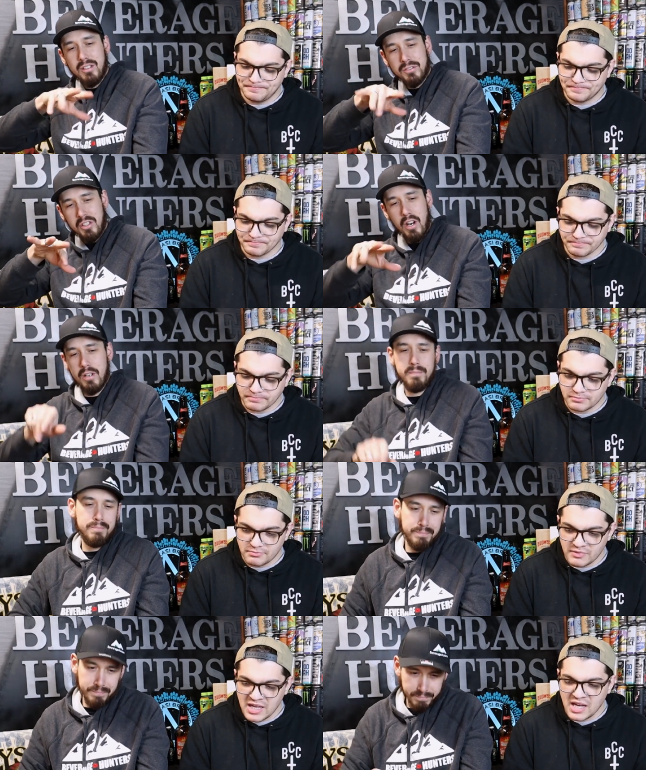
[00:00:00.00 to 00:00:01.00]
Speaker 1: it a little tart.
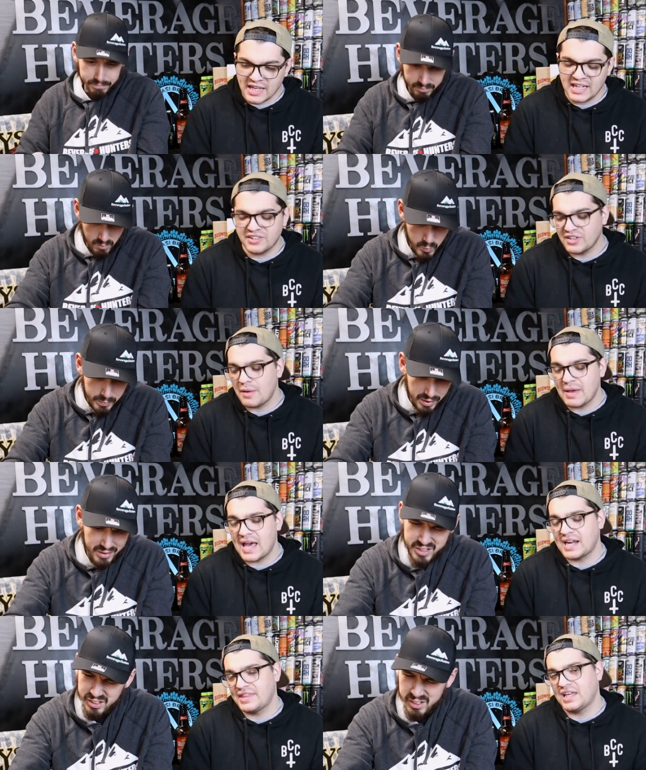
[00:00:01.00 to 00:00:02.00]
Again, it's not
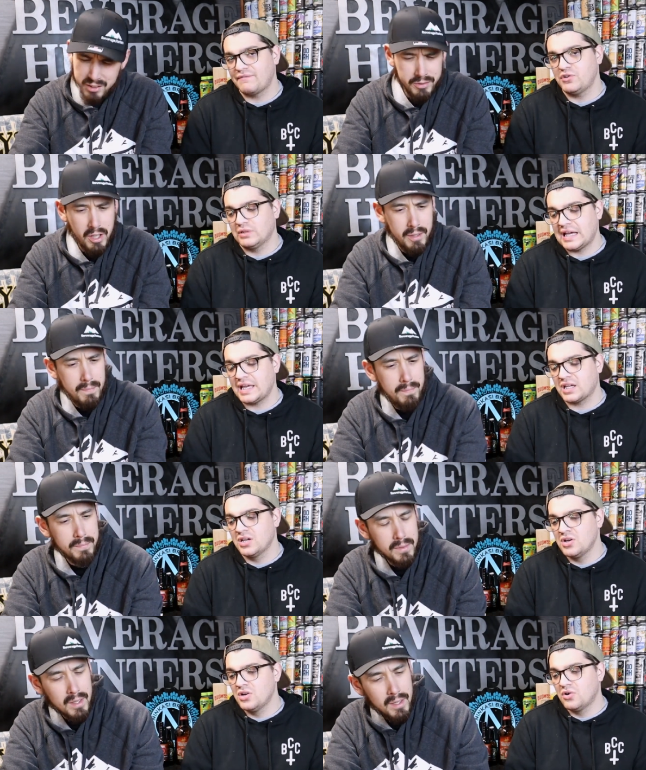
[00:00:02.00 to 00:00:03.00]
bad. It's I think if you tart. like
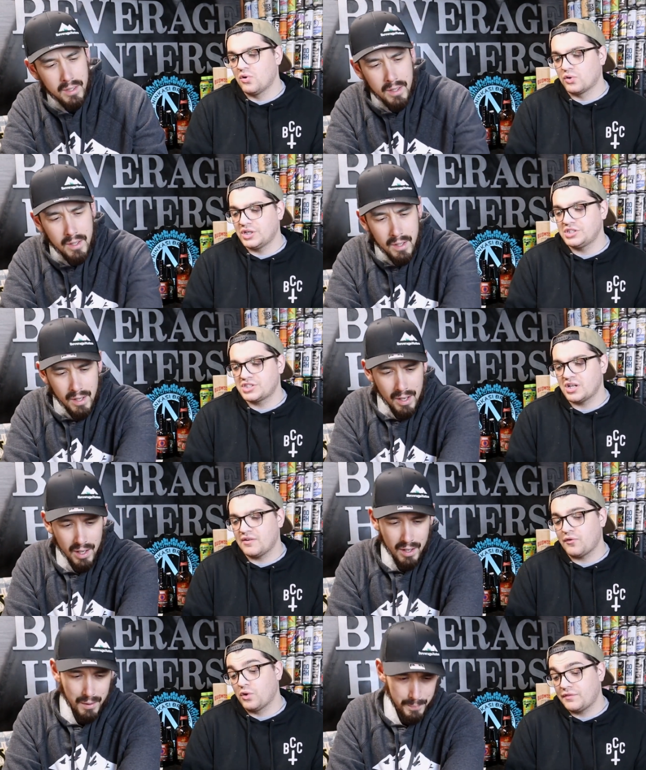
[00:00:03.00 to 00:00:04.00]
orange
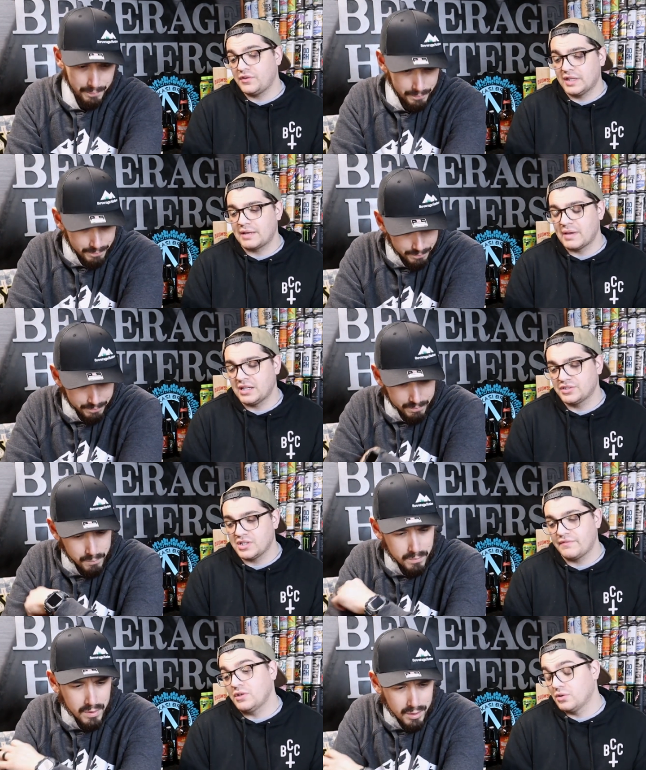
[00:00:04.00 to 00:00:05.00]
stuff or if you like mango
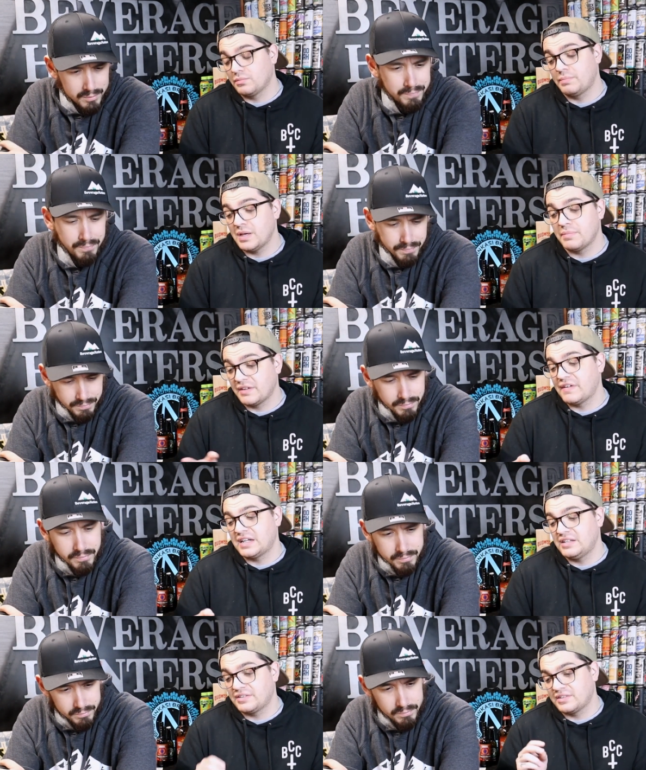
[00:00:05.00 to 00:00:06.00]
stuff, you'll be a big
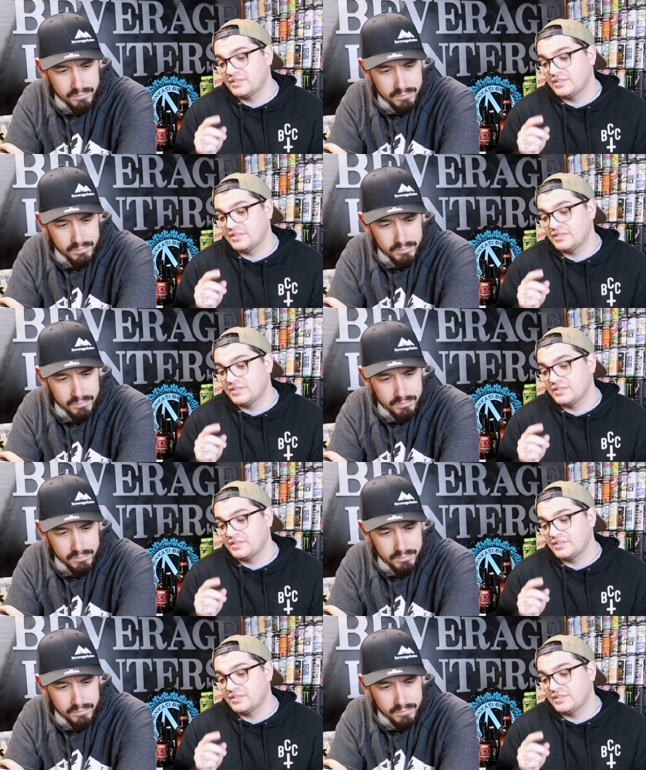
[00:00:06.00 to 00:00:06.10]
fan of this